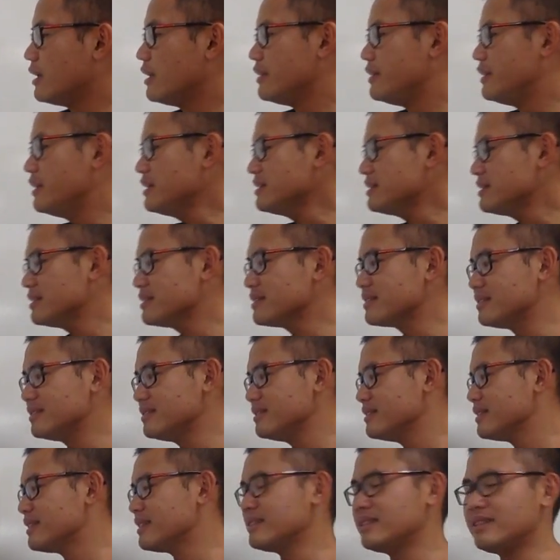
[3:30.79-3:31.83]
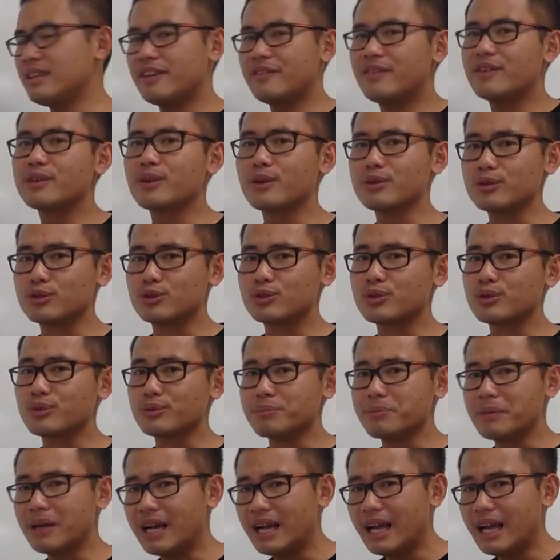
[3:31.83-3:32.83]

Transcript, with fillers: this is never going to true